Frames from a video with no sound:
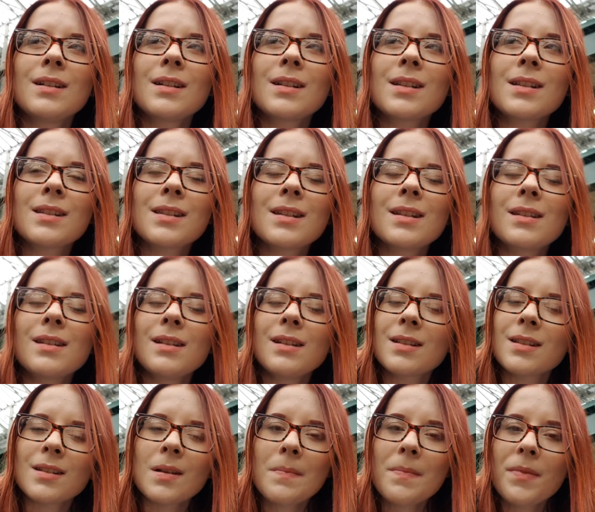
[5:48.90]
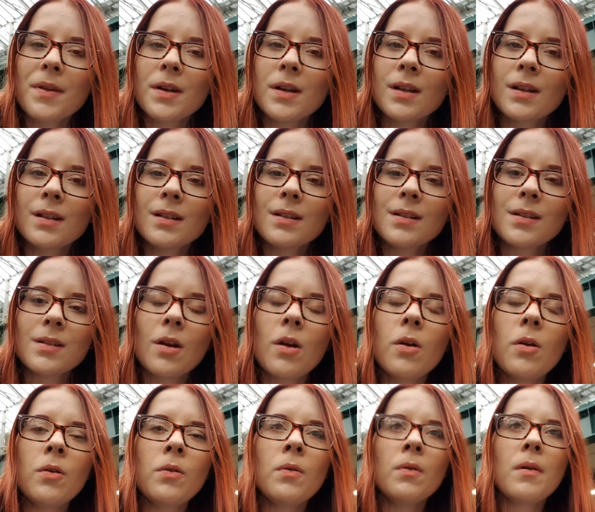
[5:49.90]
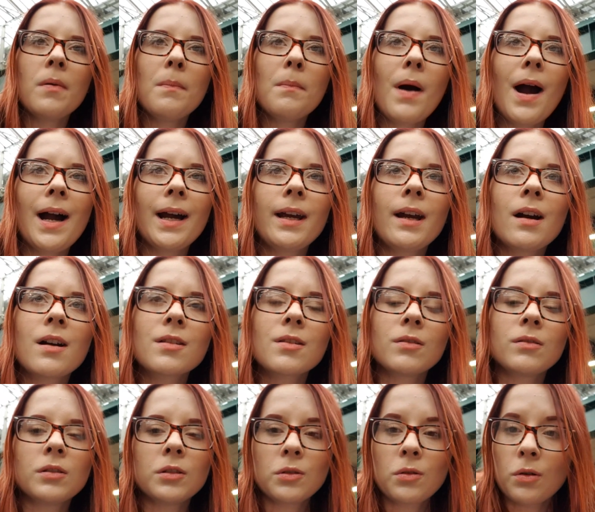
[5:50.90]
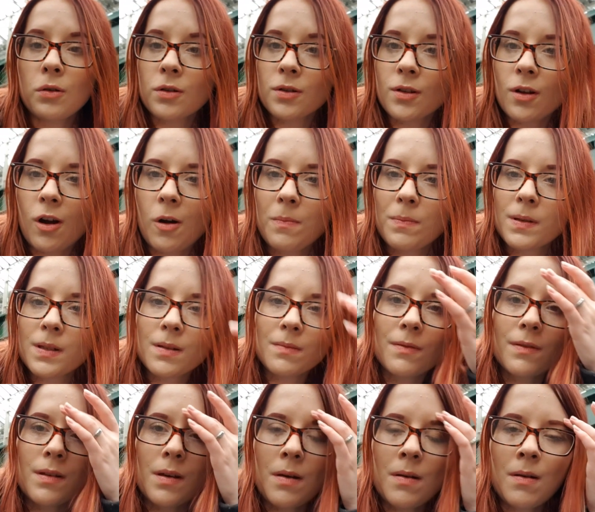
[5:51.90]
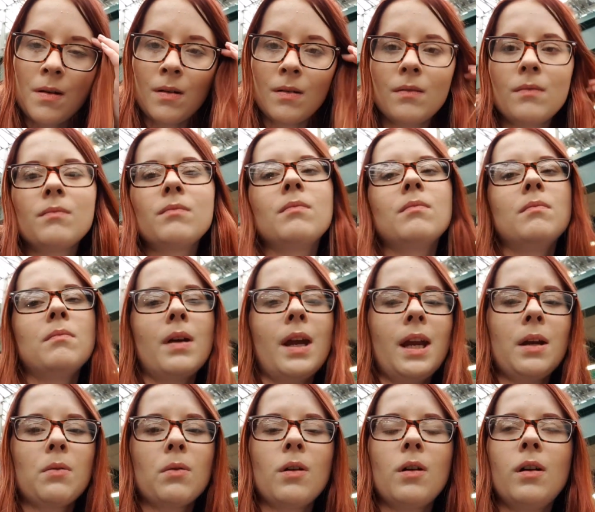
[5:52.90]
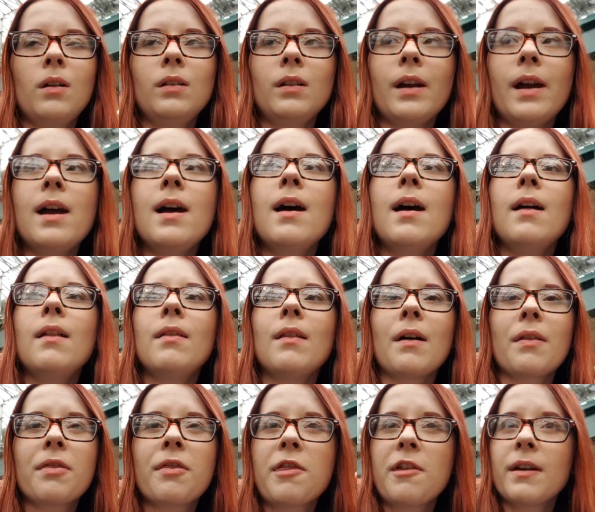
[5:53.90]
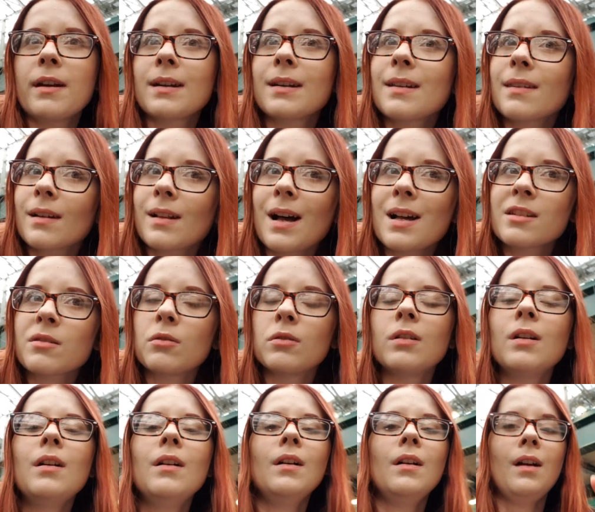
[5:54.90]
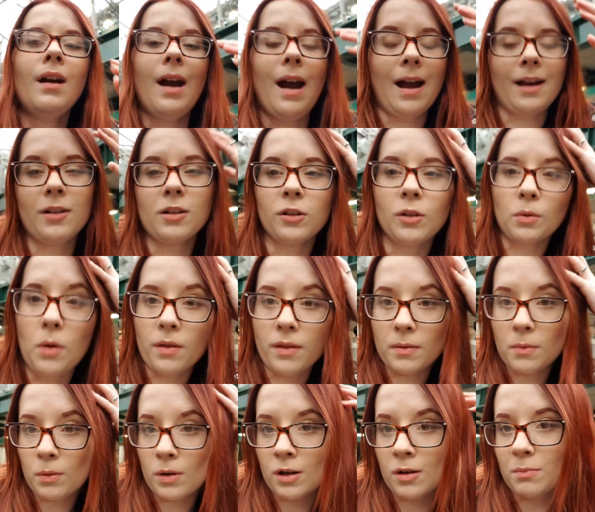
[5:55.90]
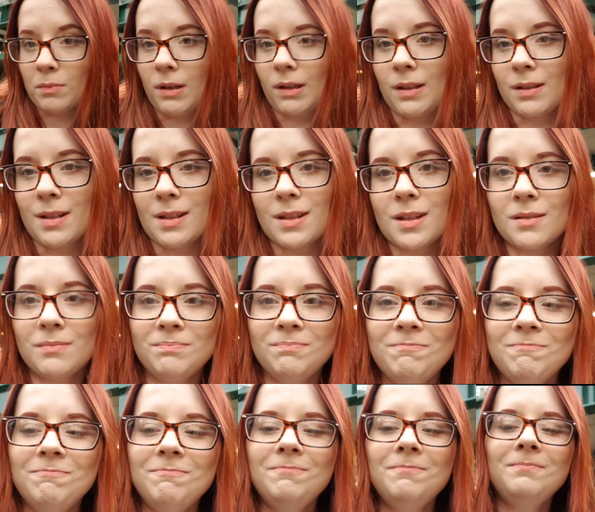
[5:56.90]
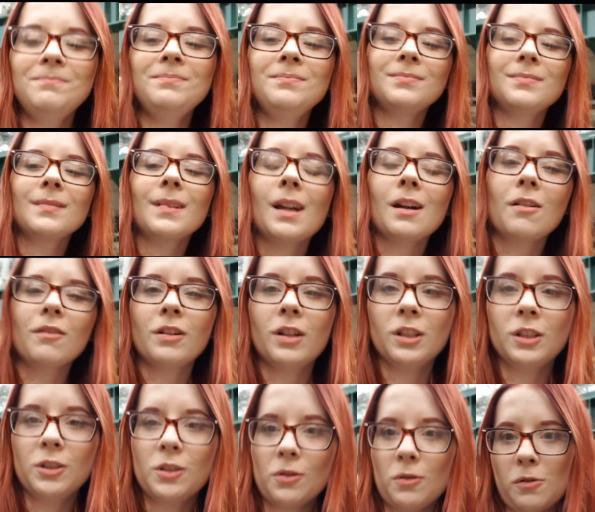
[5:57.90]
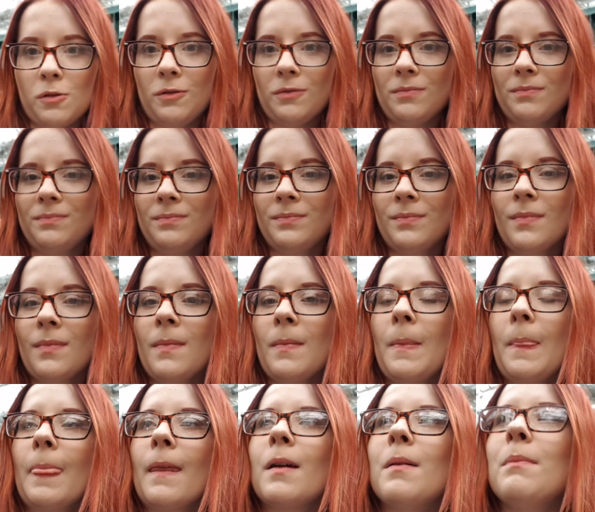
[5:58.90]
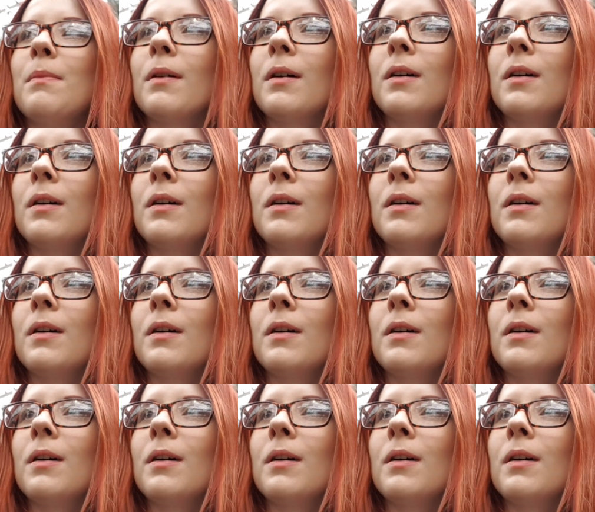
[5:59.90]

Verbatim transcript: city something so my has only two stops the main one and I think the Glasgow one I don't know what the word means I really don't